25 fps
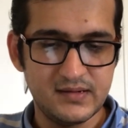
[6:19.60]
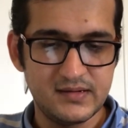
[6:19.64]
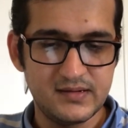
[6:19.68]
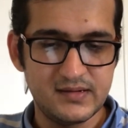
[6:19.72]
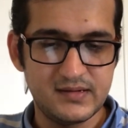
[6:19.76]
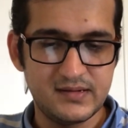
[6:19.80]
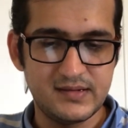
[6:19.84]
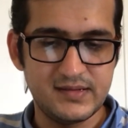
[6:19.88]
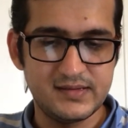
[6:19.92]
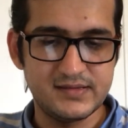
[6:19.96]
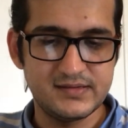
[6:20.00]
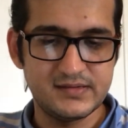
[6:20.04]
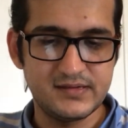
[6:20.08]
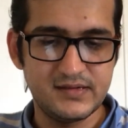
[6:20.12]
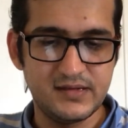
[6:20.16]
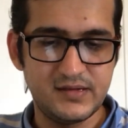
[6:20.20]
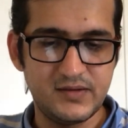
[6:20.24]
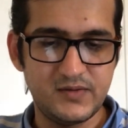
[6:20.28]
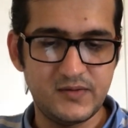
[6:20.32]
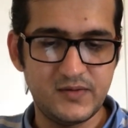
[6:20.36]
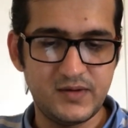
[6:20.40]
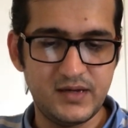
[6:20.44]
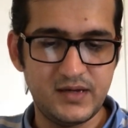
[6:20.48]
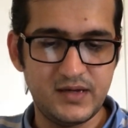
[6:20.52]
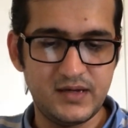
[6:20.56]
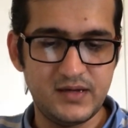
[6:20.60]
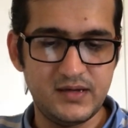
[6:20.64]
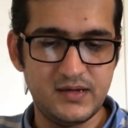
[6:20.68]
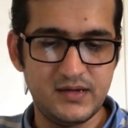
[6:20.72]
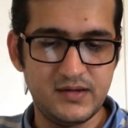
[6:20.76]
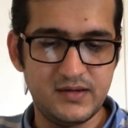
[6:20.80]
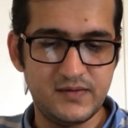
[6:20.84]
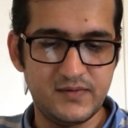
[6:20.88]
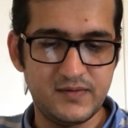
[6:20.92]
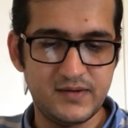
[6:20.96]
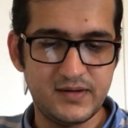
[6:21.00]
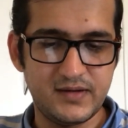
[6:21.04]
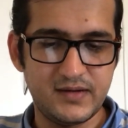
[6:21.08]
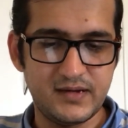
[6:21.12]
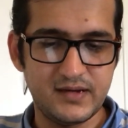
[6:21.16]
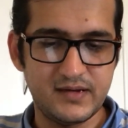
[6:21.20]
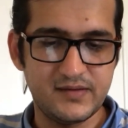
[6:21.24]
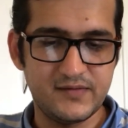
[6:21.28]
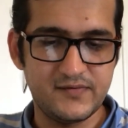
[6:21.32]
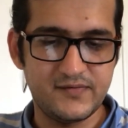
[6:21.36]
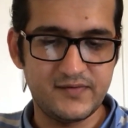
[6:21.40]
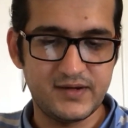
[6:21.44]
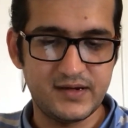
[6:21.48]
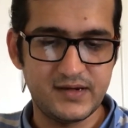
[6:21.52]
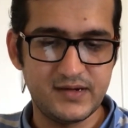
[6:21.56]
Let's see UAE, where I can
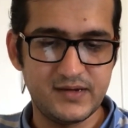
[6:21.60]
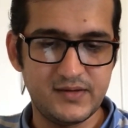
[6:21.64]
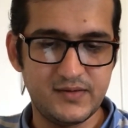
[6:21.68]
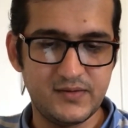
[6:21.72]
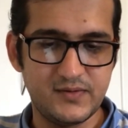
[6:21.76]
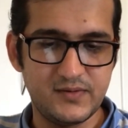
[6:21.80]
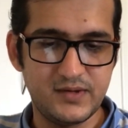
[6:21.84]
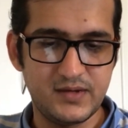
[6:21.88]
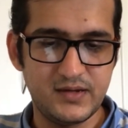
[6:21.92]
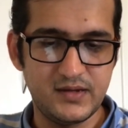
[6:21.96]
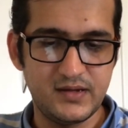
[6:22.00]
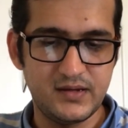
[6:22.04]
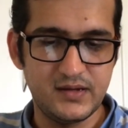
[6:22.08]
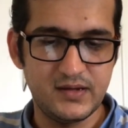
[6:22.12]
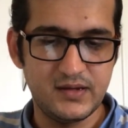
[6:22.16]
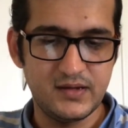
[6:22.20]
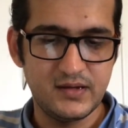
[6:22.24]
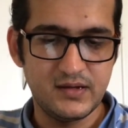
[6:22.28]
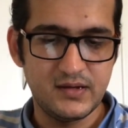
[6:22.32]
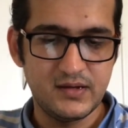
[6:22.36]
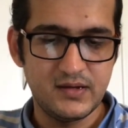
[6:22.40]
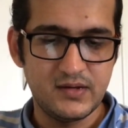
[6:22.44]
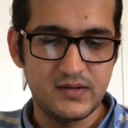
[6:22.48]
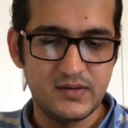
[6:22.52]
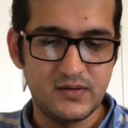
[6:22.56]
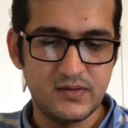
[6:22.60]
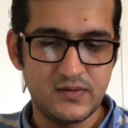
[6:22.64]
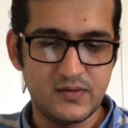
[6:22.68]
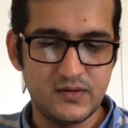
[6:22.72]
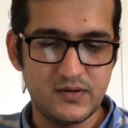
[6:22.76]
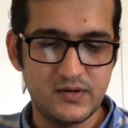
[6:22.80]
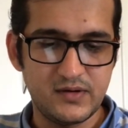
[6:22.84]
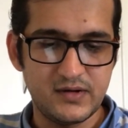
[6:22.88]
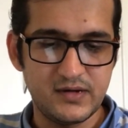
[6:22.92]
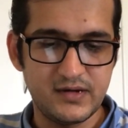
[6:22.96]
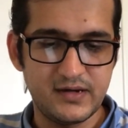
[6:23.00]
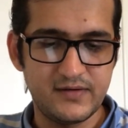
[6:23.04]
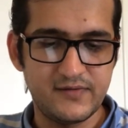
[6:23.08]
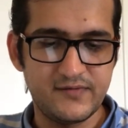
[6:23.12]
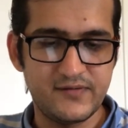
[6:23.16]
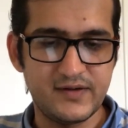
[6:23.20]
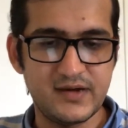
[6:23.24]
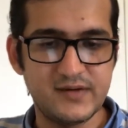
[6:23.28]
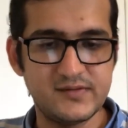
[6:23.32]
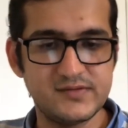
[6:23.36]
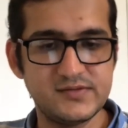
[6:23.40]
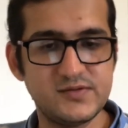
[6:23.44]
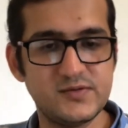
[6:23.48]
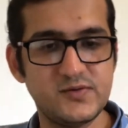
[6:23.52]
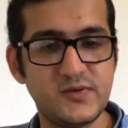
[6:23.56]
find UAE. Okay,
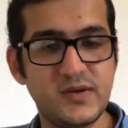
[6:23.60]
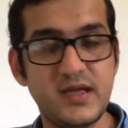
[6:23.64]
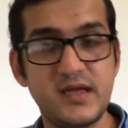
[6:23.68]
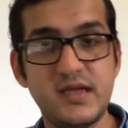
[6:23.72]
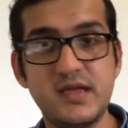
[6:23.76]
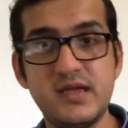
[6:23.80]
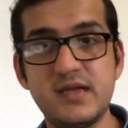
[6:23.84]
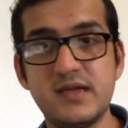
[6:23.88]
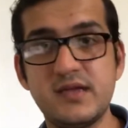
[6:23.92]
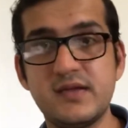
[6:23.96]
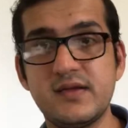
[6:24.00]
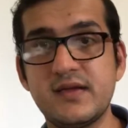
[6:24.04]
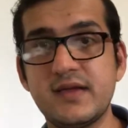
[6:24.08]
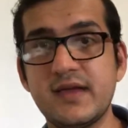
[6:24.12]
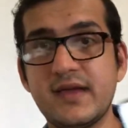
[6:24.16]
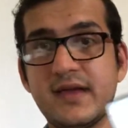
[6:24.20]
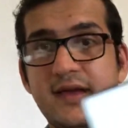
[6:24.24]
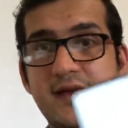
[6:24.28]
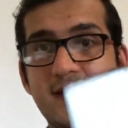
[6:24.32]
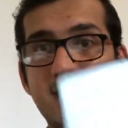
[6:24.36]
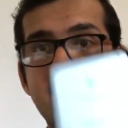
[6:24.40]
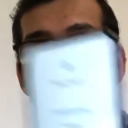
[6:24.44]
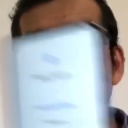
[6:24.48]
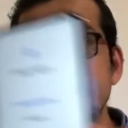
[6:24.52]
found UAE. Yeah.